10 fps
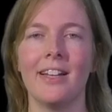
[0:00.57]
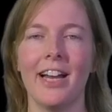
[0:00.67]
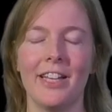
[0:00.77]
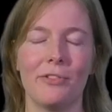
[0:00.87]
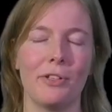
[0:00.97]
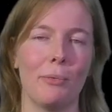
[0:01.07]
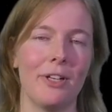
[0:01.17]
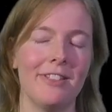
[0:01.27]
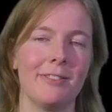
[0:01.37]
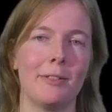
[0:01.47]
Hi
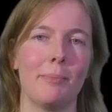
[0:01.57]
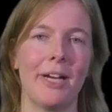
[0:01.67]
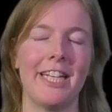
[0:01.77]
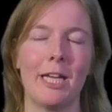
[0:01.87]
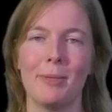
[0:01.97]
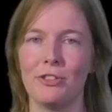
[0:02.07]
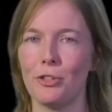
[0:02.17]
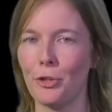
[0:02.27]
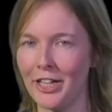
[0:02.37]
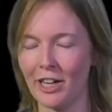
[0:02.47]
everyone, my name is
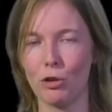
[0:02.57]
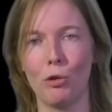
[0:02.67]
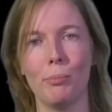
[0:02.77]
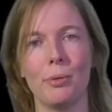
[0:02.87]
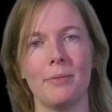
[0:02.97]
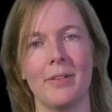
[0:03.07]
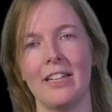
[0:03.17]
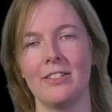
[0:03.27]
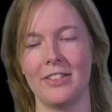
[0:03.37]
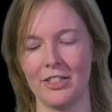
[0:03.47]
Ulrika Klomp
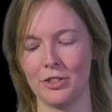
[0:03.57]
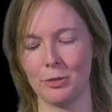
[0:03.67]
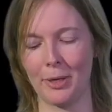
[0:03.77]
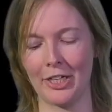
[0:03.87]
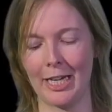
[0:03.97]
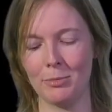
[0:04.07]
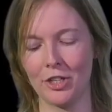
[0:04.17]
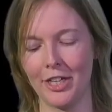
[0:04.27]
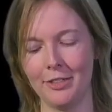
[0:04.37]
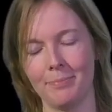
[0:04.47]
and this is my name
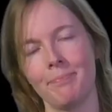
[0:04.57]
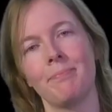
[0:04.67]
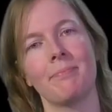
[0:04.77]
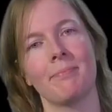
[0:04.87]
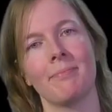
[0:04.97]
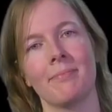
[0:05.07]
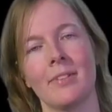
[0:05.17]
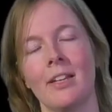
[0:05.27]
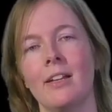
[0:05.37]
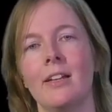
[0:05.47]
sign.
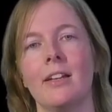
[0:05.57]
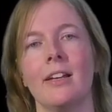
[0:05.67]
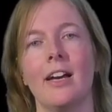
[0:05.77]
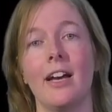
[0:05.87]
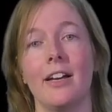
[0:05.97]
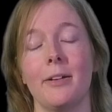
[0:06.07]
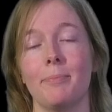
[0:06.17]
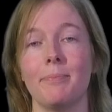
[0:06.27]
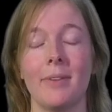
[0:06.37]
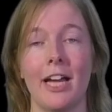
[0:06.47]

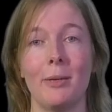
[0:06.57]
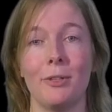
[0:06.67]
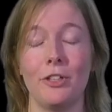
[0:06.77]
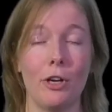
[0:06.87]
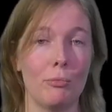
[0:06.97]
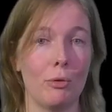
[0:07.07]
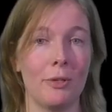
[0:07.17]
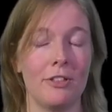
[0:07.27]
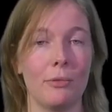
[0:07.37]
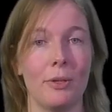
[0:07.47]
I'm a young
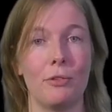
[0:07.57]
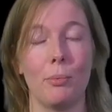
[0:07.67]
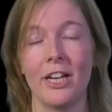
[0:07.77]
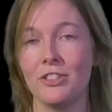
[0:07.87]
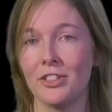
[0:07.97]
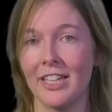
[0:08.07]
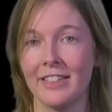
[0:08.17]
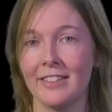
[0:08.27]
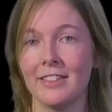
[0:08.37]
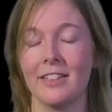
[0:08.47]
woman with white
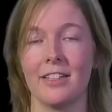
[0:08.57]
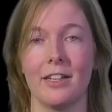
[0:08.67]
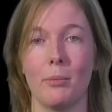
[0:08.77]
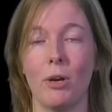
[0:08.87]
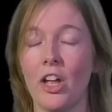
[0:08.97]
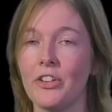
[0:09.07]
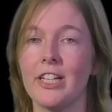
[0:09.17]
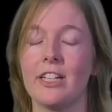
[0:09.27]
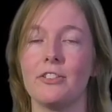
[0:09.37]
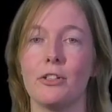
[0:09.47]
skin, blonde
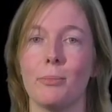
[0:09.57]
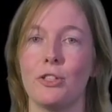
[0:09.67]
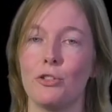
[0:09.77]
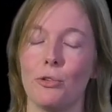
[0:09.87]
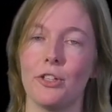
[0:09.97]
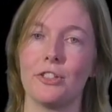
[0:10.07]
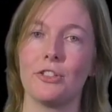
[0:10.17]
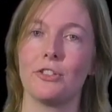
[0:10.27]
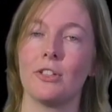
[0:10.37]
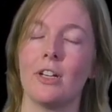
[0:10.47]
hair till my
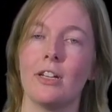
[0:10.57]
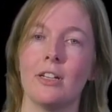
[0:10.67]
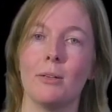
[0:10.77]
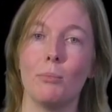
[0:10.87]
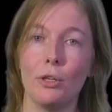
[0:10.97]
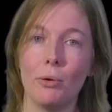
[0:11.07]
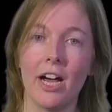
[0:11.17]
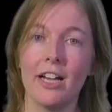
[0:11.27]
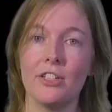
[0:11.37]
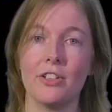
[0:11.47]
shoulders, blue
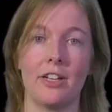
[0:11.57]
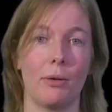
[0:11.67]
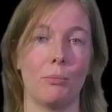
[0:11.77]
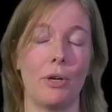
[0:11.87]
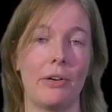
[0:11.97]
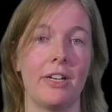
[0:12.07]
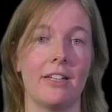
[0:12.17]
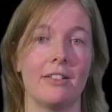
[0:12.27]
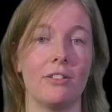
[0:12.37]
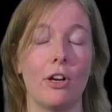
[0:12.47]
eyes, and I'm
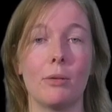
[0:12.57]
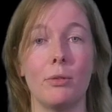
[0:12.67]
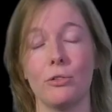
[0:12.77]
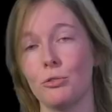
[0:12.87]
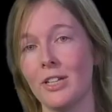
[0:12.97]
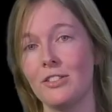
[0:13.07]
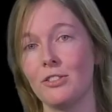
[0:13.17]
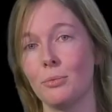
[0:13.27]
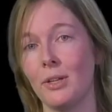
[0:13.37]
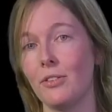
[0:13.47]
wearing a dark blue
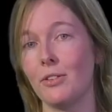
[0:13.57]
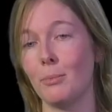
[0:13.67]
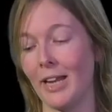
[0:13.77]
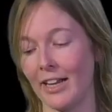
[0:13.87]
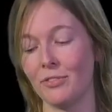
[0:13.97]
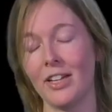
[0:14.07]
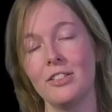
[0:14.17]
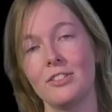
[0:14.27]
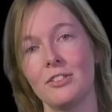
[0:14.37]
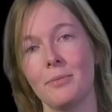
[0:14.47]
dress with a black
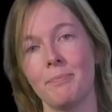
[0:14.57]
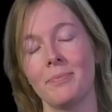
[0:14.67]
vest.